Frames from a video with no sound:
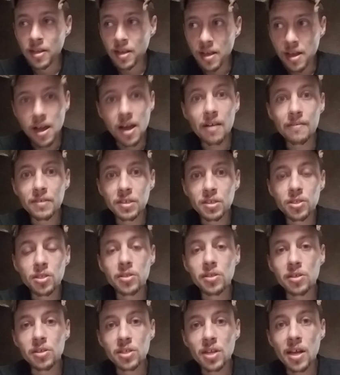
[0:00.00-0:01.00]

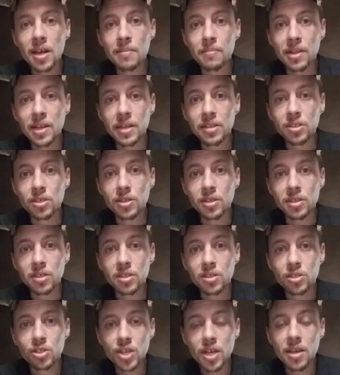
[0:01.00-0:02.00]
obviously your timelines are going
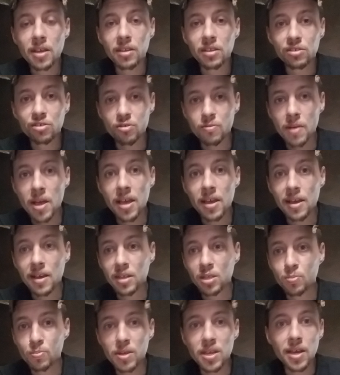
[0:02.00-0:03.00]
to change from
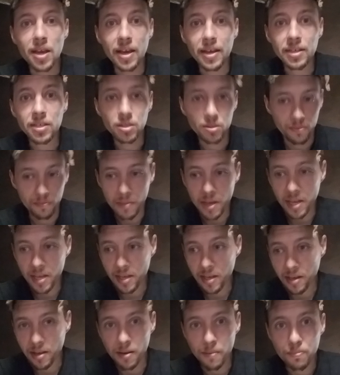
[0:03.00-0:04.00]
AX BX,
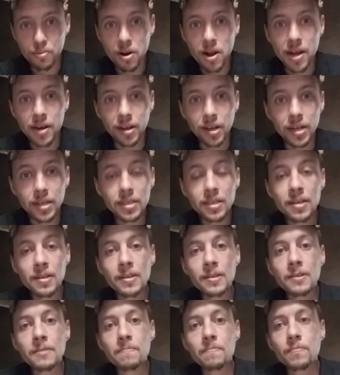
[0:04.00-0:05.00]
making a product,
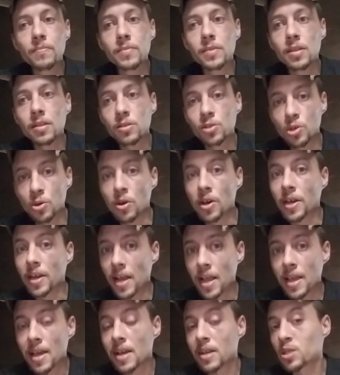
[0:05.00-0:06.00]
to an
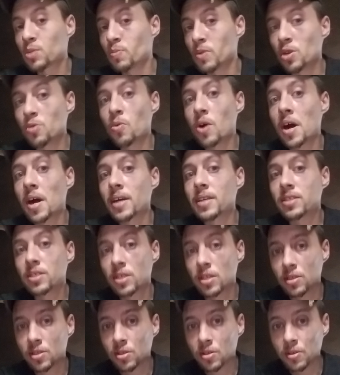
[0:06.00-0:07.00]
AXBY
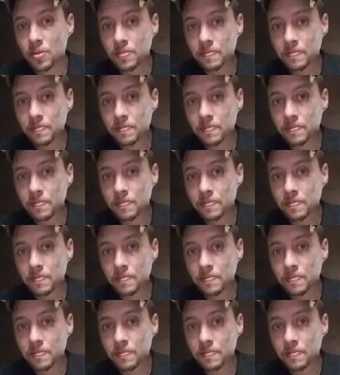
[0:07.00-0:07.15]
system.